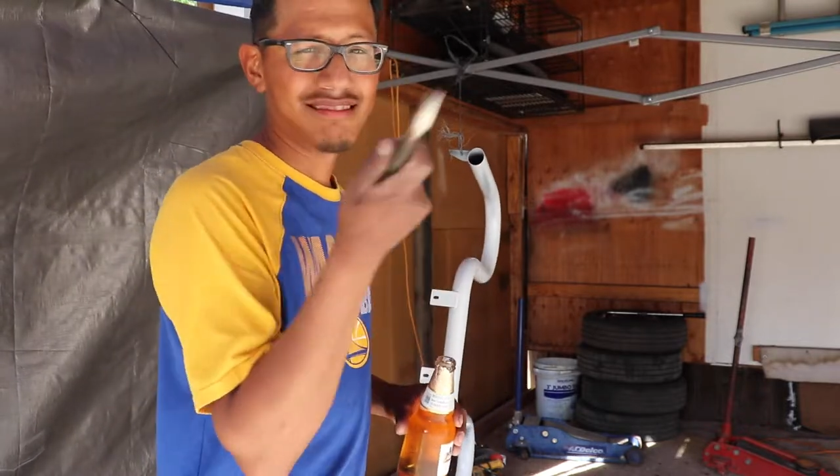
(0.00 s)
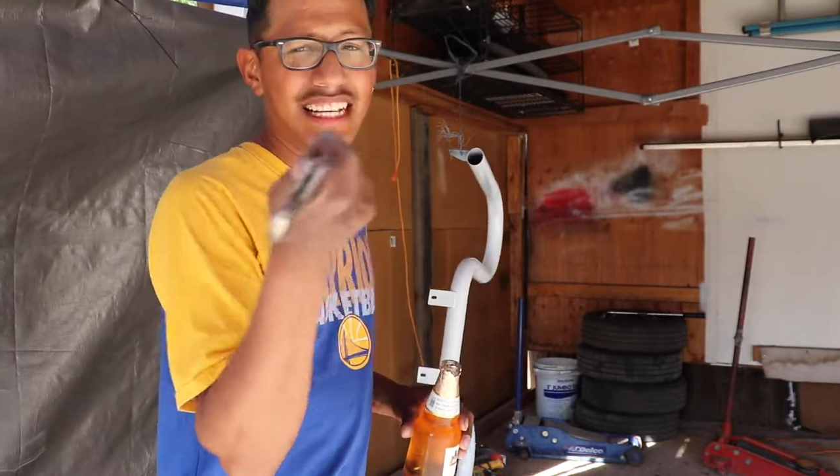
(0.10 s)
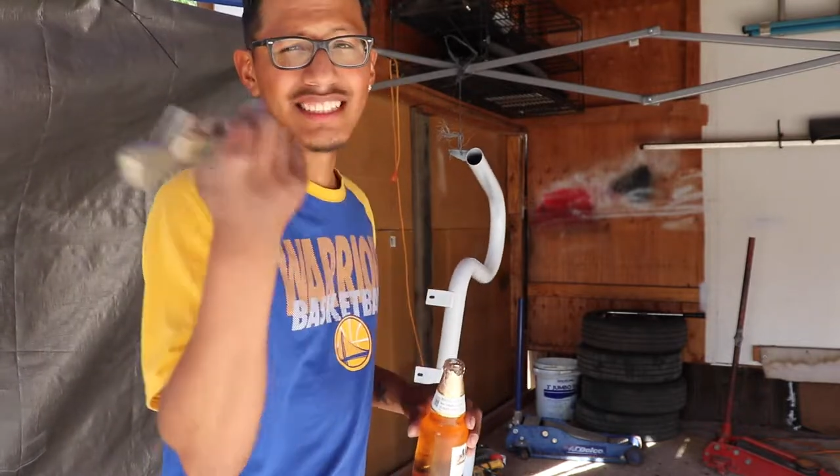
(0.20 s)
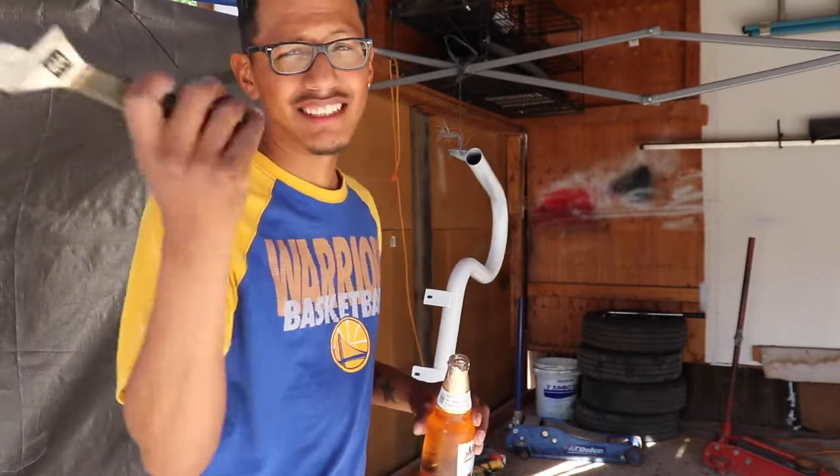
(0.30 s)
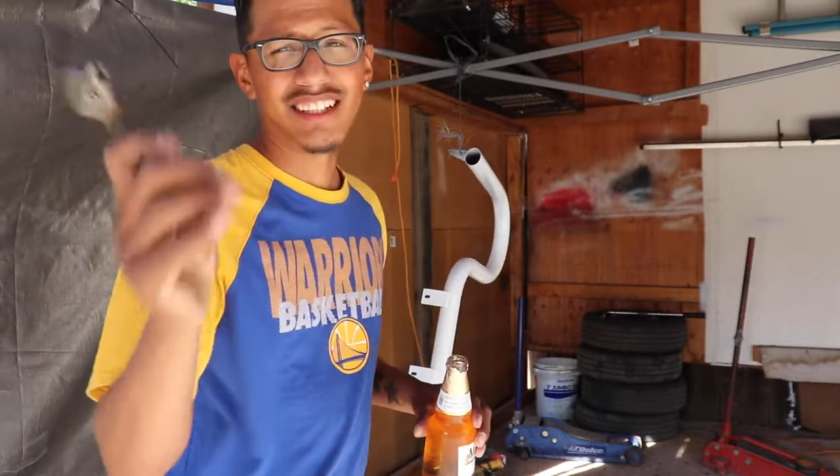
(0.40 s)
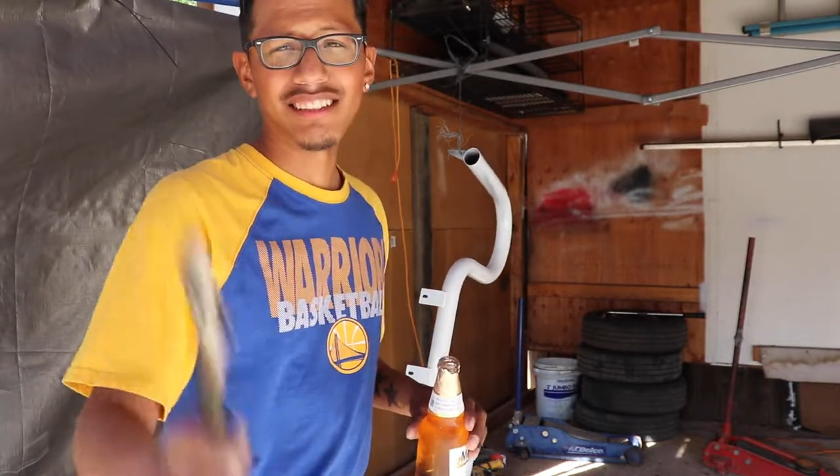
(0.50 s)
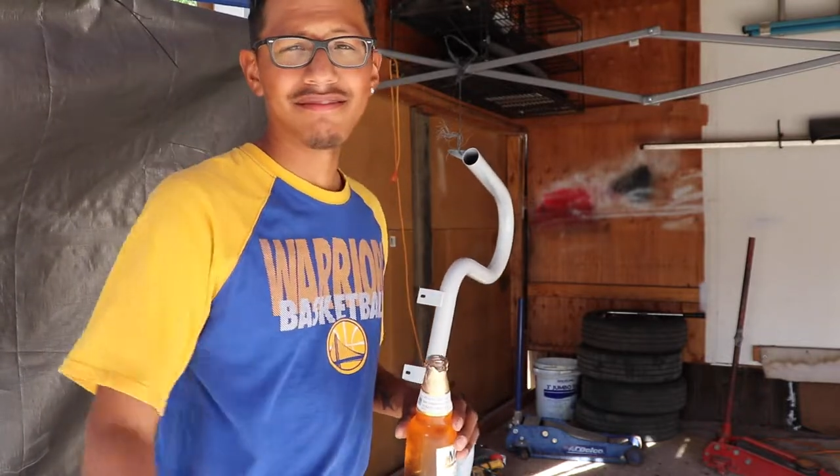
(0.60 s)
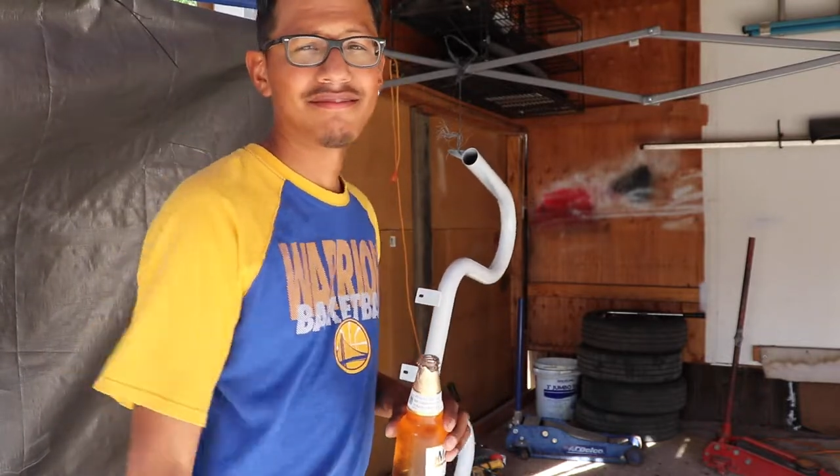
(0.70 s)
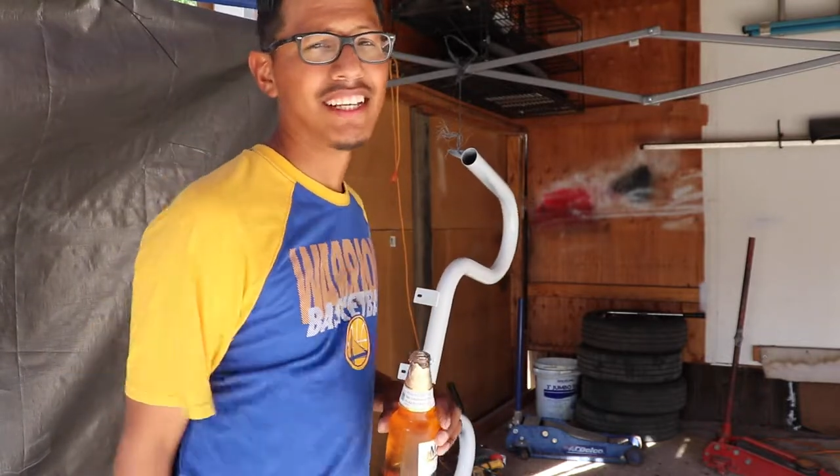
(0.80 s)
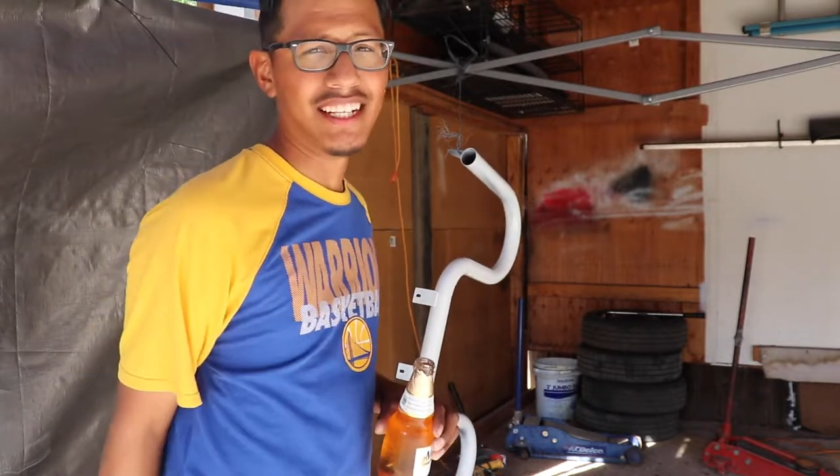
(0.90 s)
I installed it.
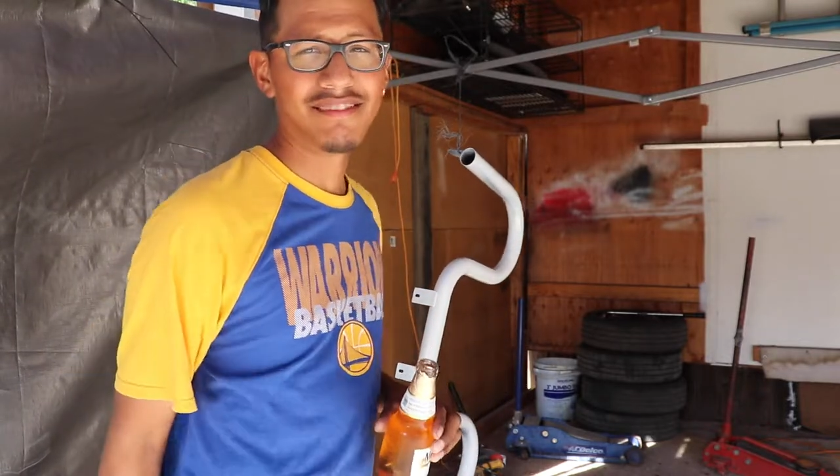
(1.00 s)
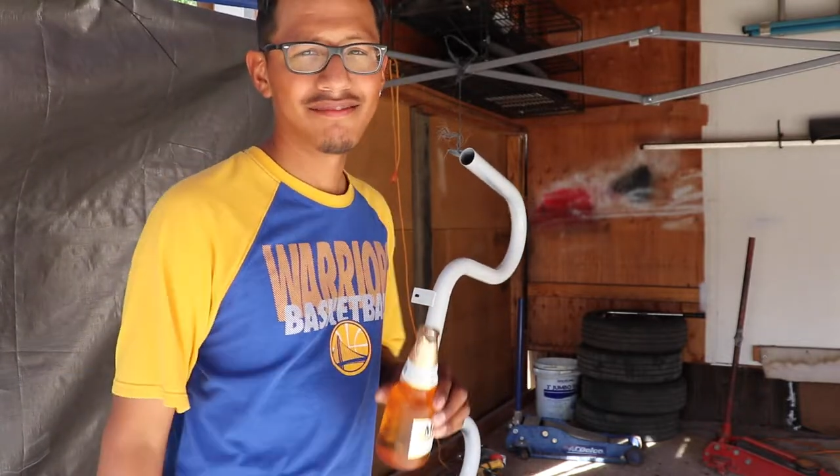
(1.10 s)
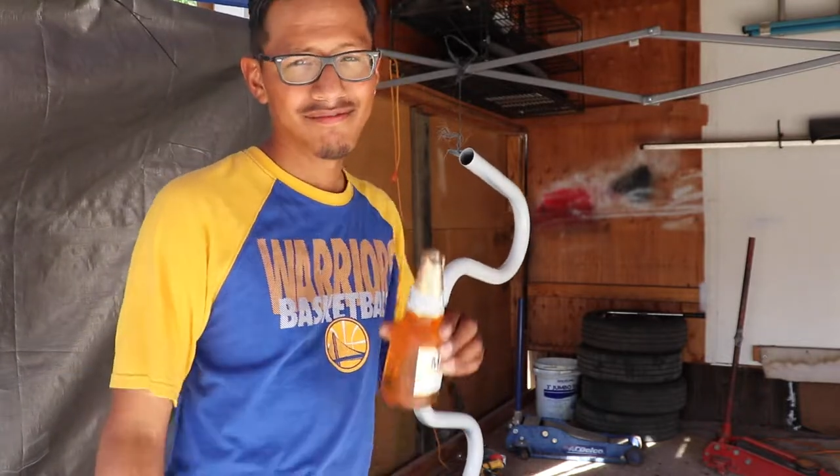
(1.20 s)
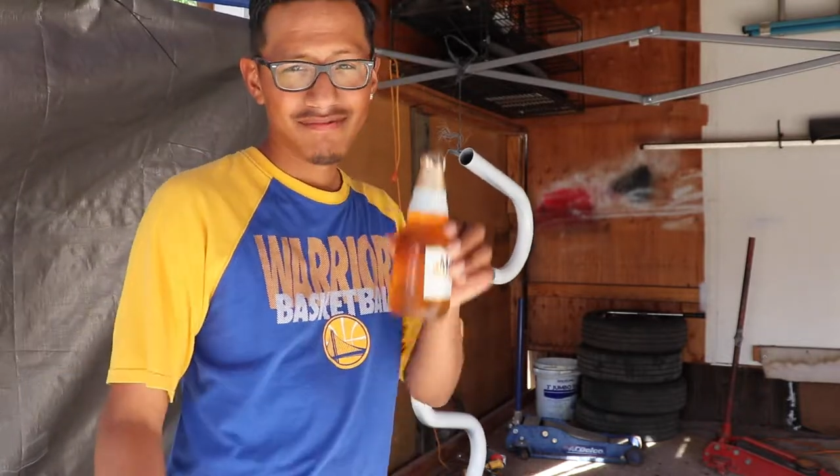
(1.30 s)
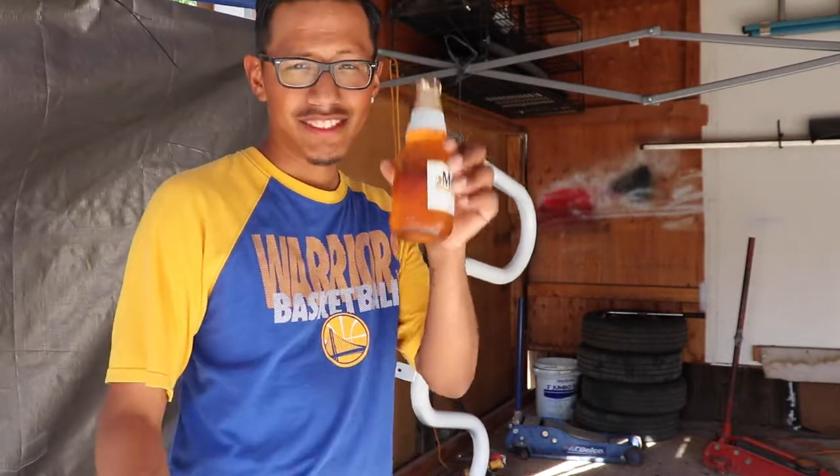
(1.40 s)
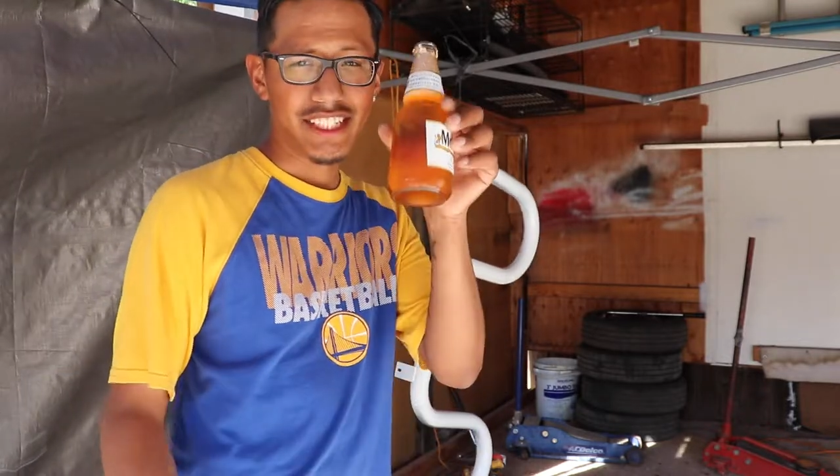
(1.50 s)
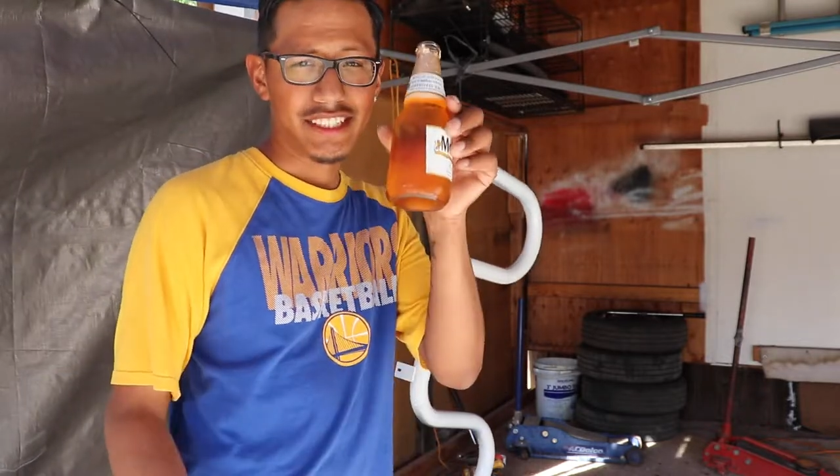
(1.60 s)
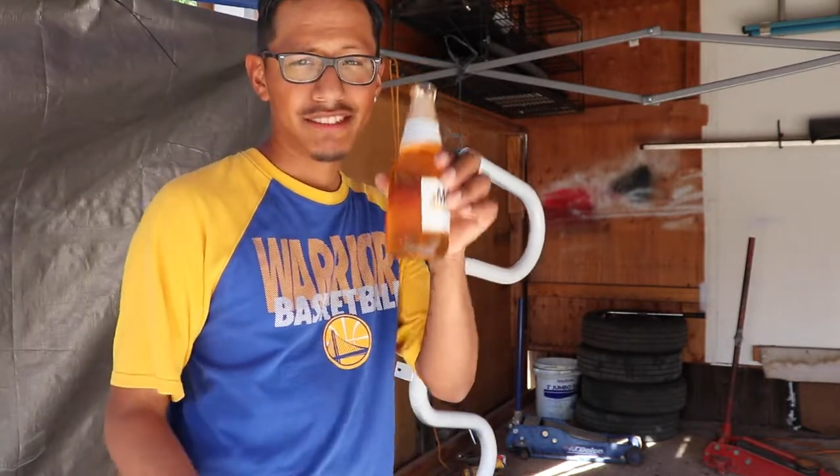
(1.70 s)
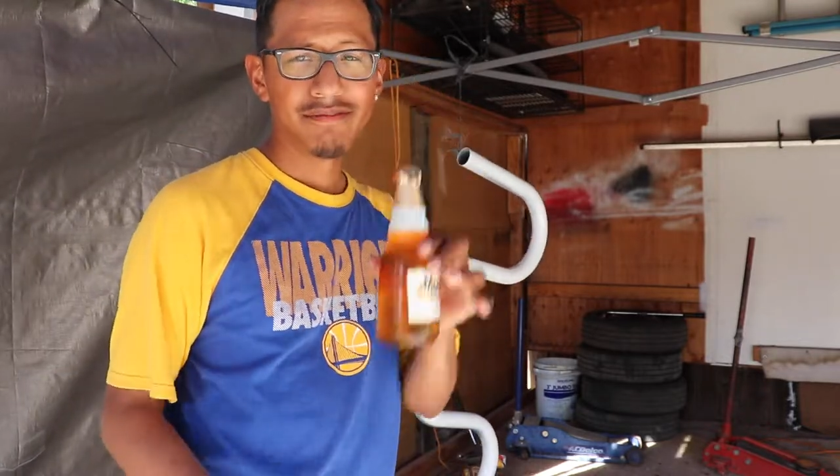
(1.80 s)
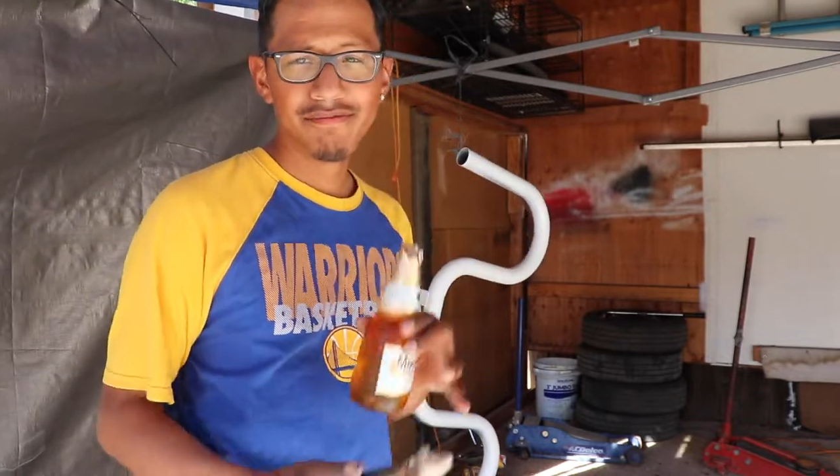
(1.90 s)
Yeah. Cheers.